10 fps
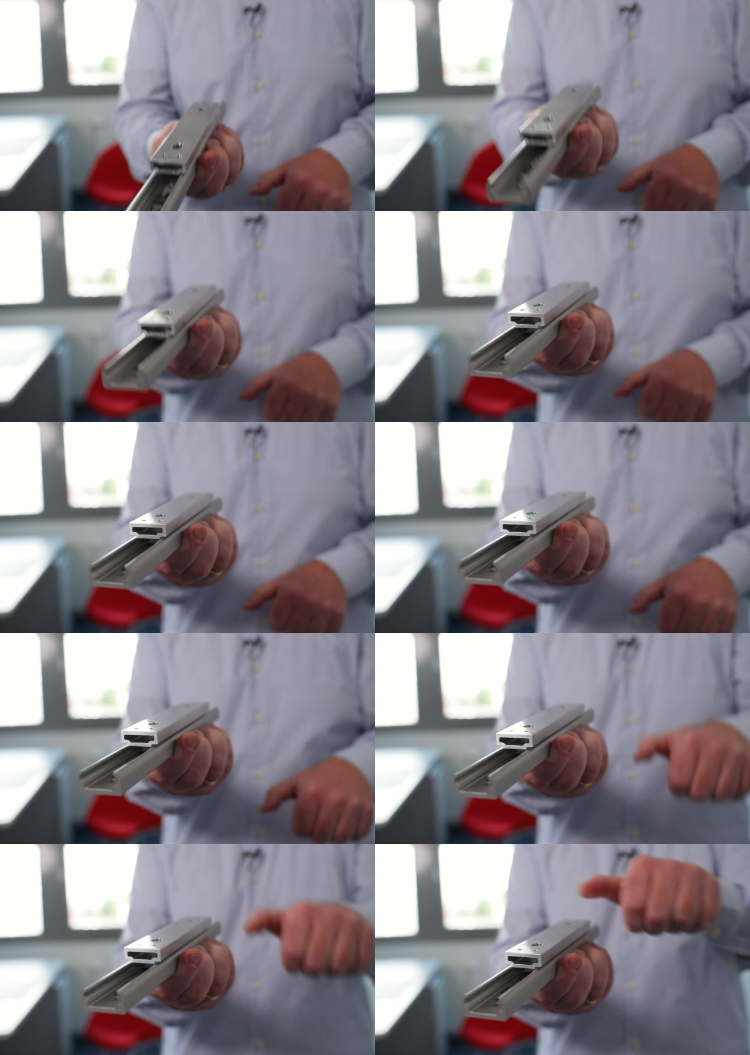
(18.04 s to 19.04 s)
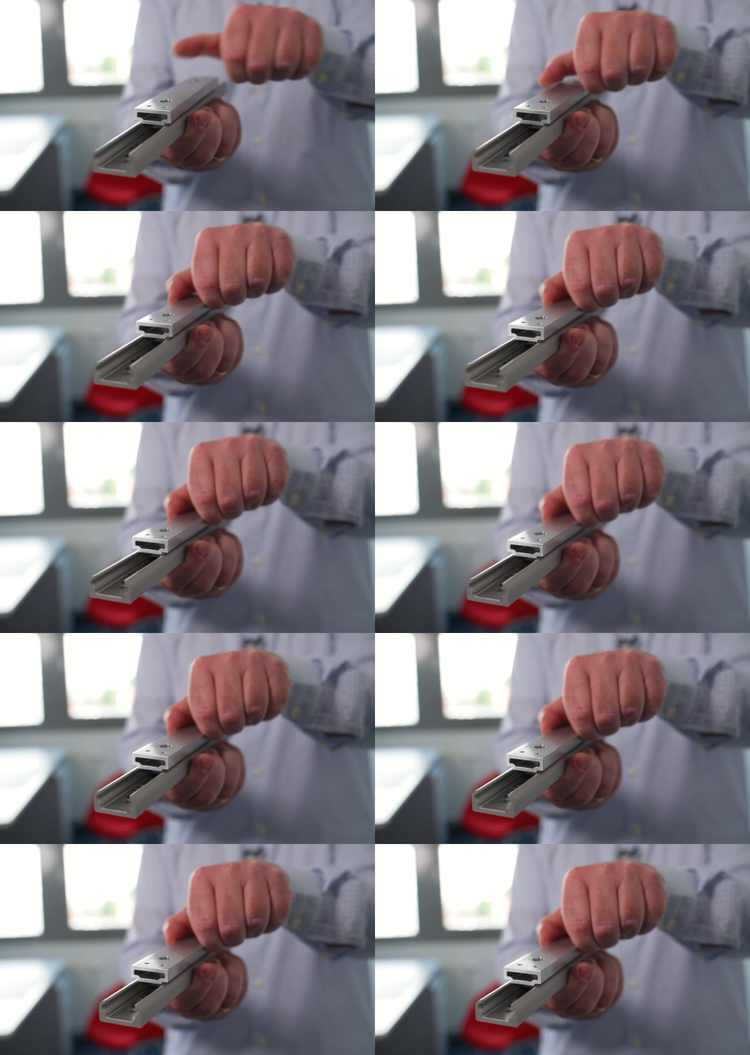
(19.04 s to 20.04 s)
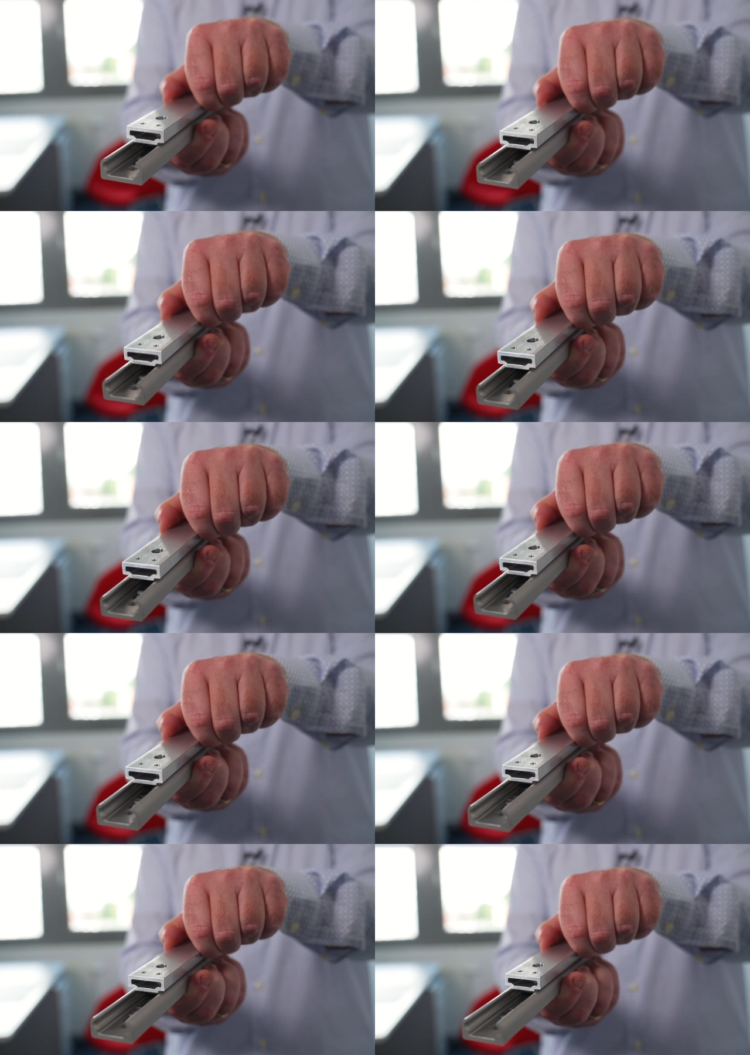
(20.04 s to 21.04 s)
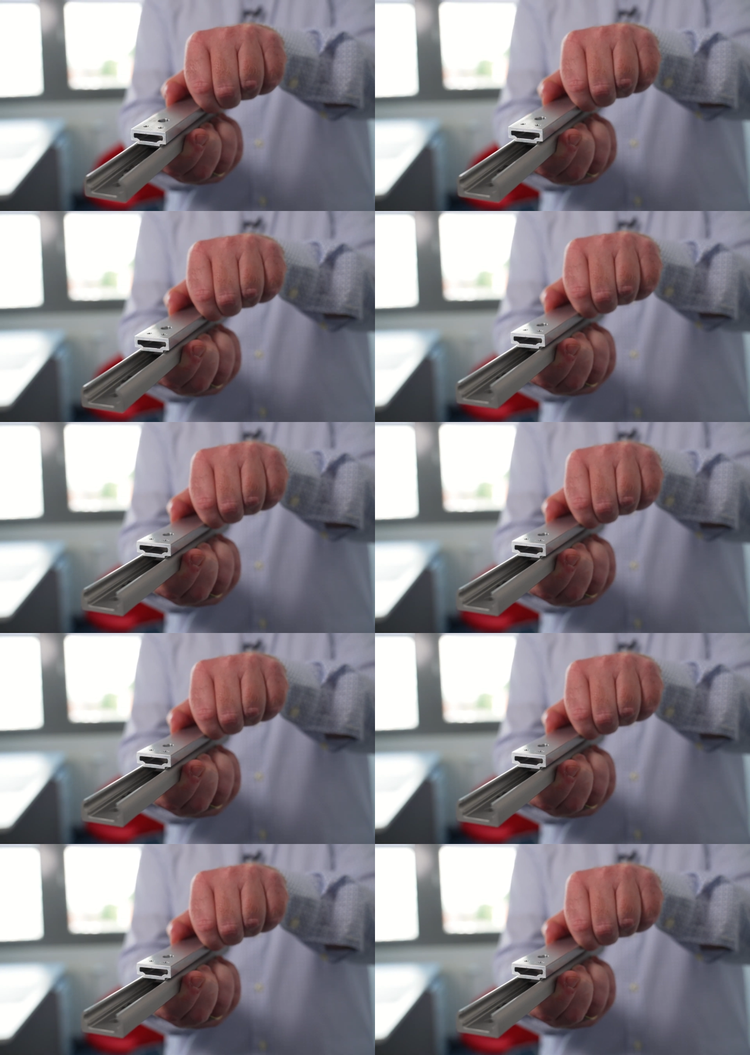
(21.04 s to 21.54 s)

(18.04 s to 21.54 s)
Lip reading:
[unreadable: no face in view]